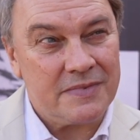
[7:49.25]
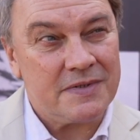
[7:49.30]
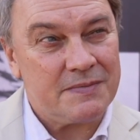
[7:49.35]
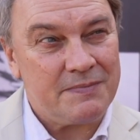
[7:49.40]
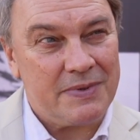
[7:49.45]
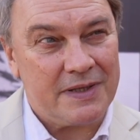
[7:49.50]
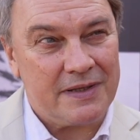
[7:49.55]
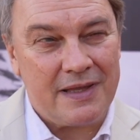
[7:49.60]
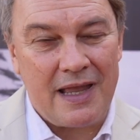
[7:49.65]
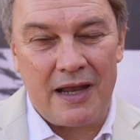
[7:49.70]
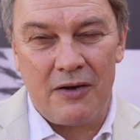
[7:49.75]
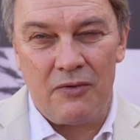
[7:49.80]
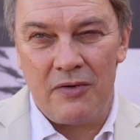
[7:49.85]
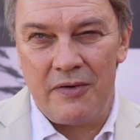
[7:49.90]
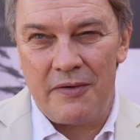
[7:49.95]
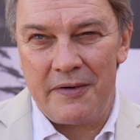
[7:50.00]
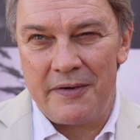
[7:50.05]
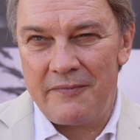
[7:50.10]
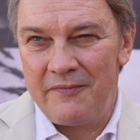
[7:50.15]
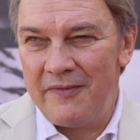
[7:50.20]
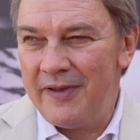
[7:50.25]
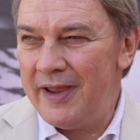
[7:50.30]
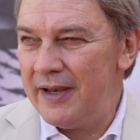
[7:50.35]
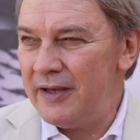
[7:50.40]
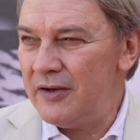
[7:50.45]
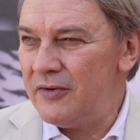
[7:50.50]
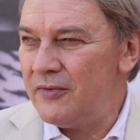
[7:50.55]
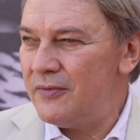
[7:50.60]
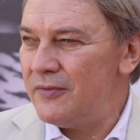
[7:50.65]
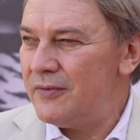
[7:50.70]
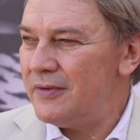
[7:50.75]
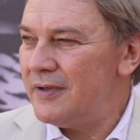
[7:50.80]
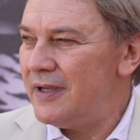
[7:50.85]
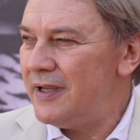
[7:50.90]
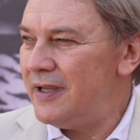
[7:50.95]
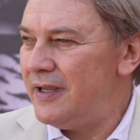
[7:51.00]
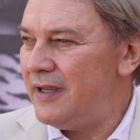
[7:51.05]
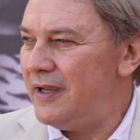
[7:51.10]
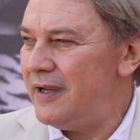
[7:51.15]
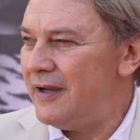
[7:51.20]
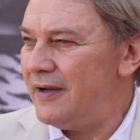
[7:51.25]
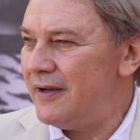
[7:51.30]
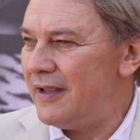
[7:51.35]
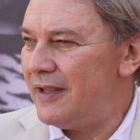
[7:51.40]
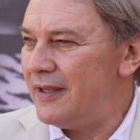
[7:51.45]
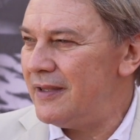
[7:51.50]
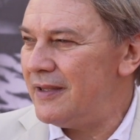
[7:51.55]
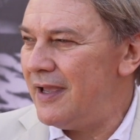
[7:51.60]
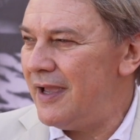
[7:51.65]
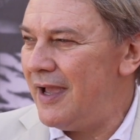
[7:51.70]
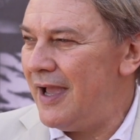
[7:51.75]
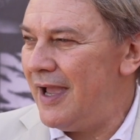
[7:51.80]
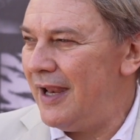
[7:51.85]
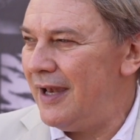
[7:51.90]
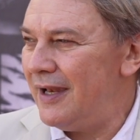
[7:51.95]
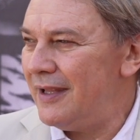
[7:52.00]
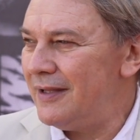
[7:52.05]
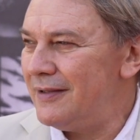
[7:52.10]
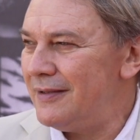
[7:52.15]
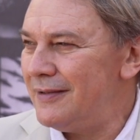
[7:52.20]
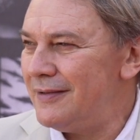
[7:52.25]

spectacular venue here in the island.